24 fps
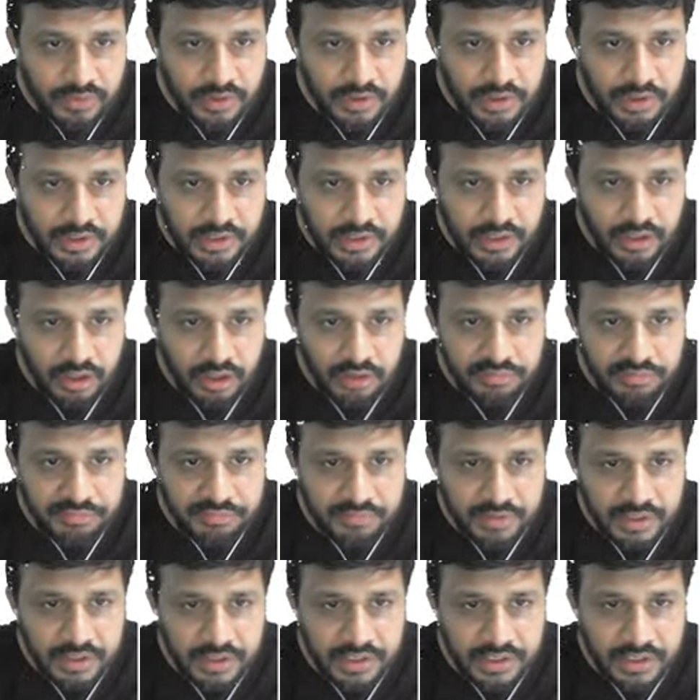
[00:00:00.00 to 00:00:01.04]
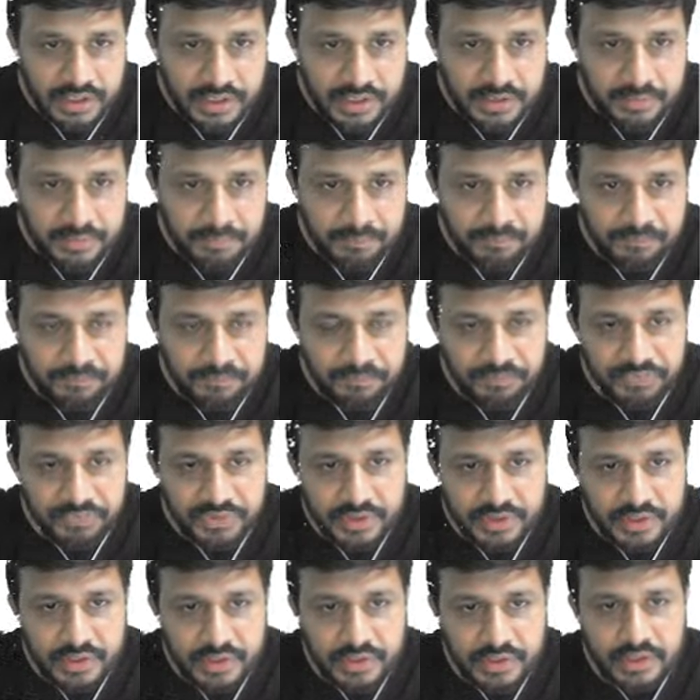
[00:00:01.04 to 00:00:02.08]
Del of at
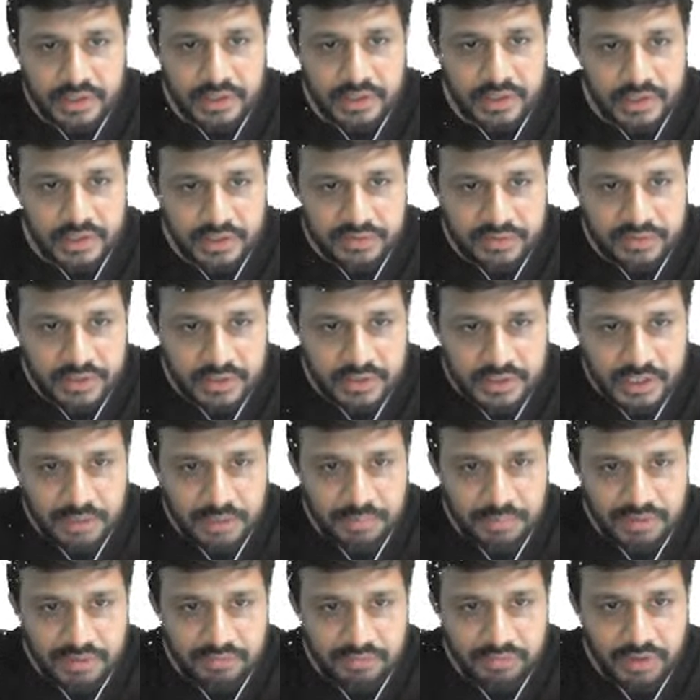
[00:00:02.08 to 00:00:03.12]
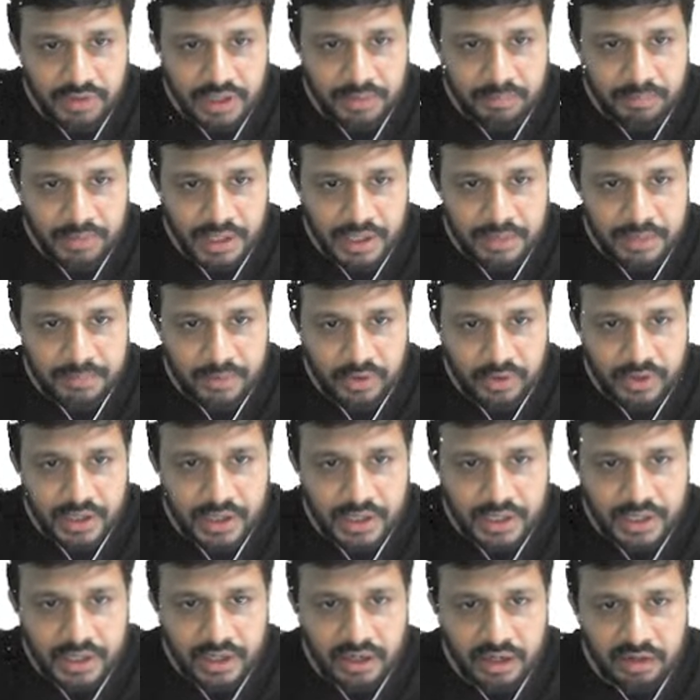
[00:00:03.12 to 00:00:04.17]
is nothing but 1 by mod a
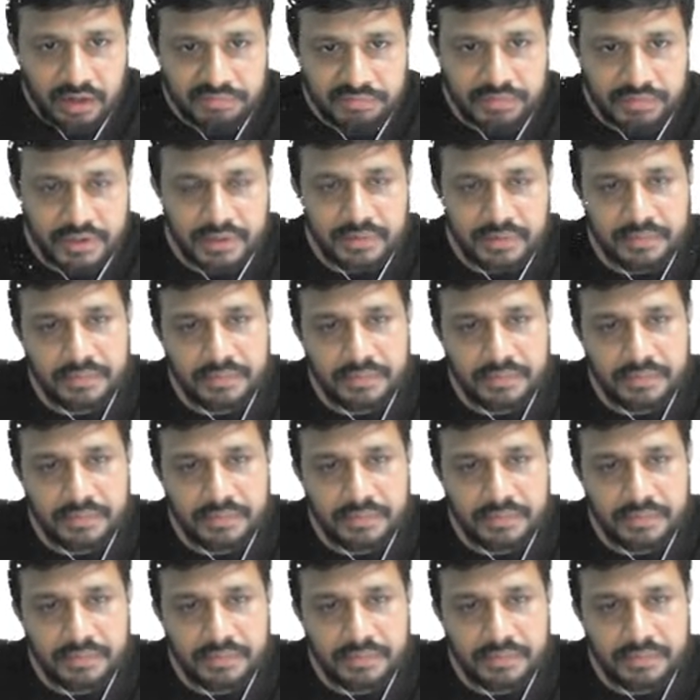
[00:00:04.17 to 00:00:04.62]
del of t.